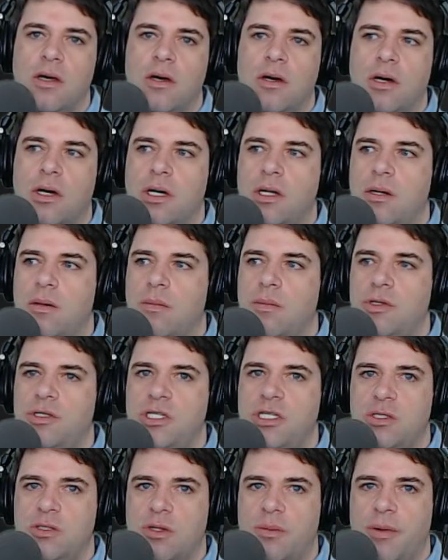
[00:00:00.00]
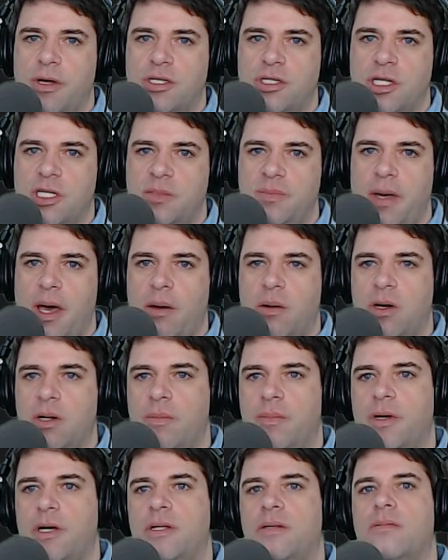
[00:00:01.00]
on machines with much less power,
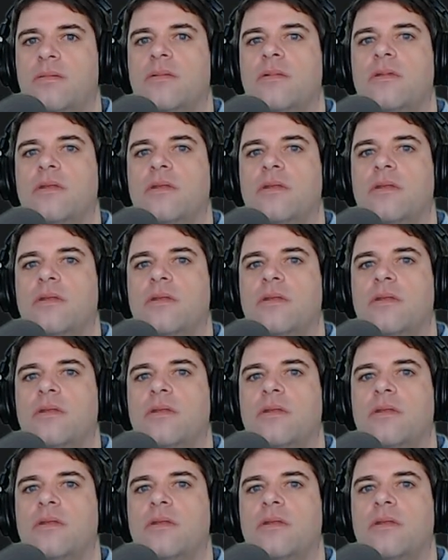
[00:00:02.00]
but